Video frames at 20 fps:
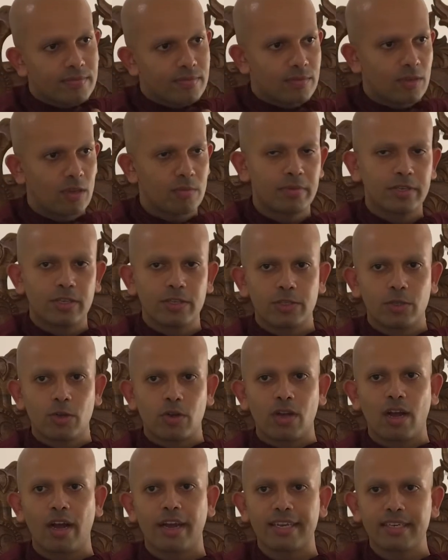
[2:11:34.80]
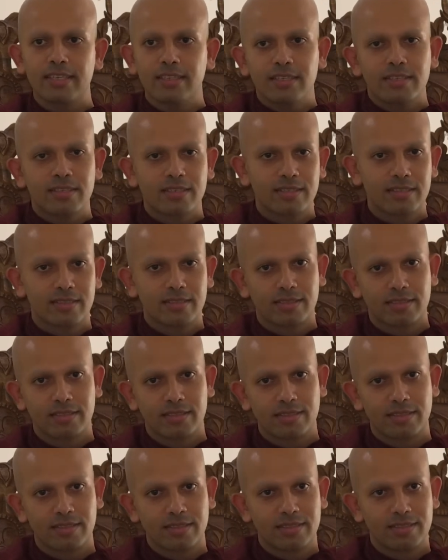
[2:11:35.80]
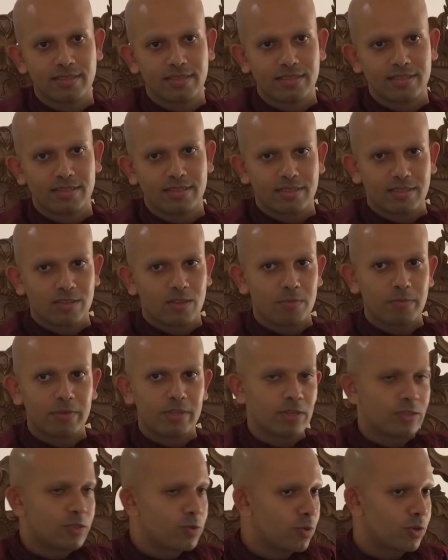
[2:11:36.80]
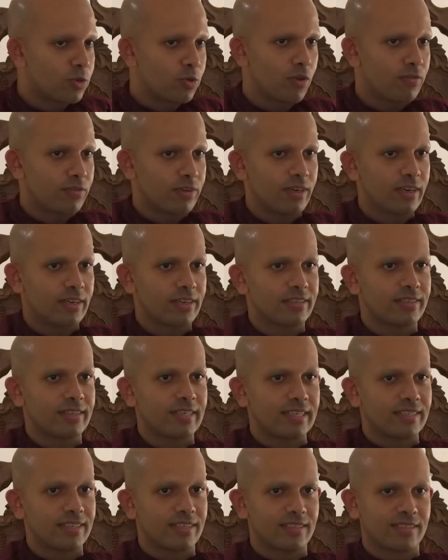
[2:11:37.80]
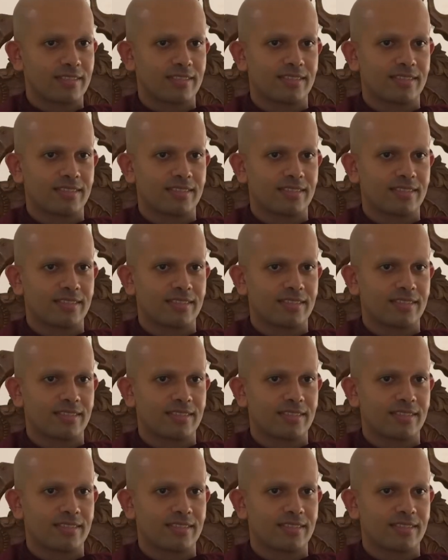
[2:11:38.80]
Not because you're kind, not because you want to offer her a seat.